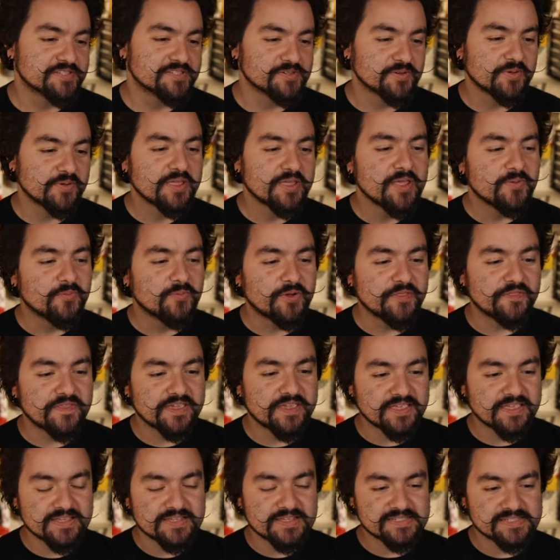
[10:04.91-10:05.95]
So one
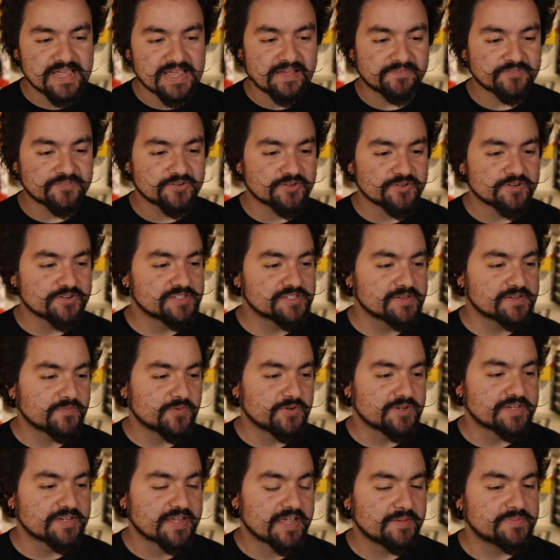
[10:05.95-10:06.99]
thing is after
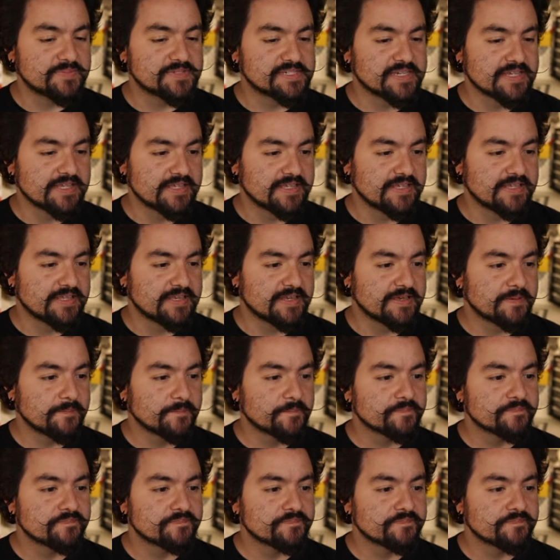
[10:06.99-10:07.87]
someone types in